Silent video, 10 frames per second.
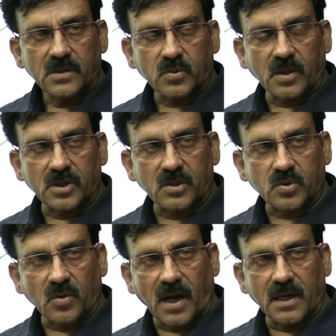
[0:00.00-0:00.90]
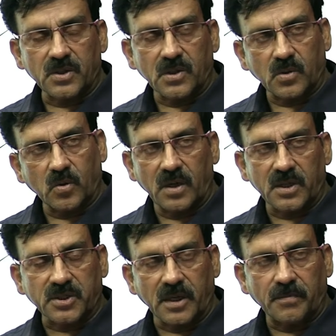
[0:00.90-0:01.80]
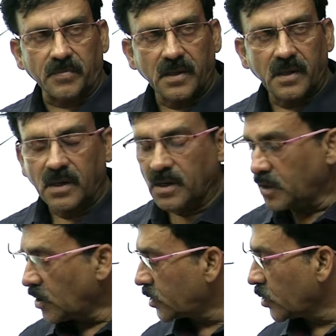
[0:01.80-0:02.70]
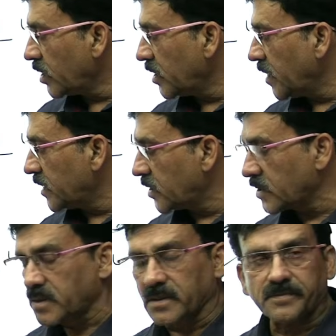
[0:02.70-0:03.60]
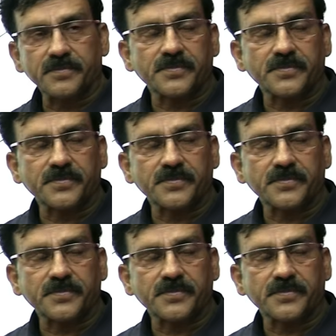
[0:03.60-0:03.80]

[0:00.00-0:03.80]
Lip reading: to achieve Swaraj. Goal is same. Not only by this,